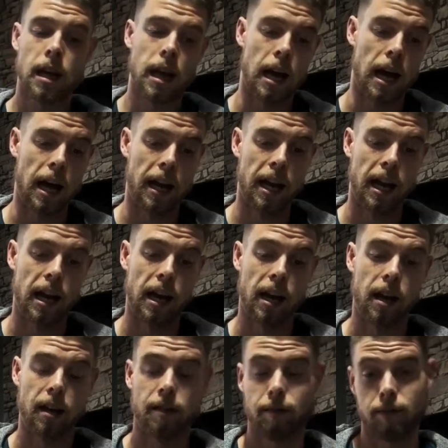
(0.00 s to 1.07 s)
And
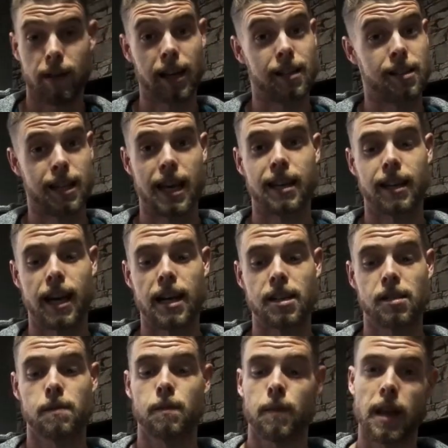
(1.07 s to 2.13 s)
thanks again, guys.